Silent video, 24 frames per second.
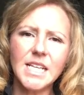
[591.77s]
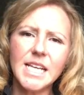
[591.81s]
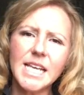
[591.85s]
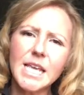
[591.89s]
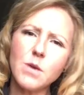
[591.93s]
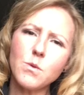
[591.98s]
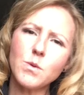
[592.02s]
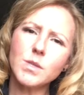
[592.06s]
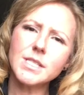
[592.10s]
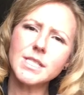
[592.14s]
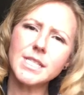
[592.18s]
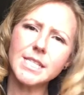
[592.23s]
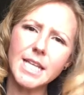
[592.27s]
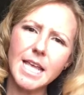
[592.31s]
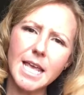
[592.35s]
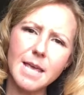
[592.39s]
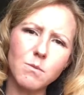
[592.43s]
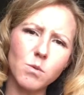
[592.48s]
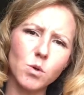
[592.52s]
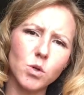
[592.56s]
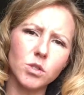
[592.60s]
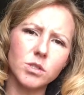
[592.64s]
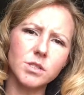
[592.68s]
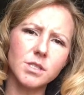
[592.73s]
he was
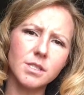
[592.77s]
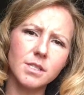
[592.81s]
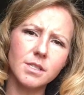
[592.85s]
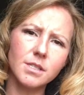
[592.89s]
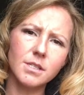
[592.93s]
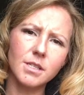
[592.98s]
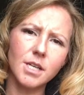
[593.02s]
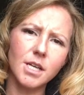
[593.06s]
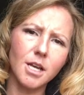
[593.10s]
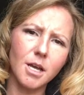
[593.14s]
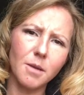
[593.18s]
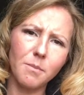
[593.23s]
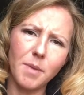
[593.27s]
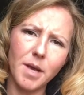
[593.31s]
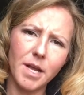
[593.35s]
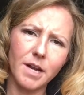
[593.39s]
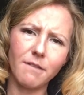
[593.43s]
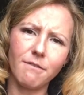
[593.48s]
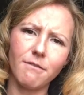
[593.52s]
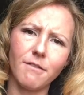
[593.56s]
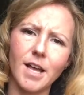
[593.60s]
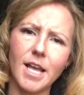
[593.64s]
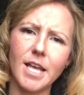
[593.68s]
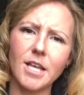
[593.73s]
labeled a
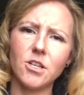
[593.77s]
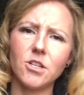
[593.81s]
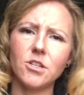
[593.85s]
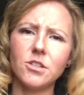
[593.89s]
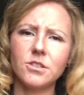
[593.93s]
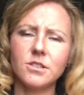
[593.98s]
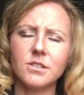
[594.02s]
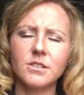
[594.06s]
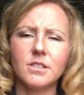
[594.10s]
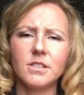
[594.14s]
pedophile?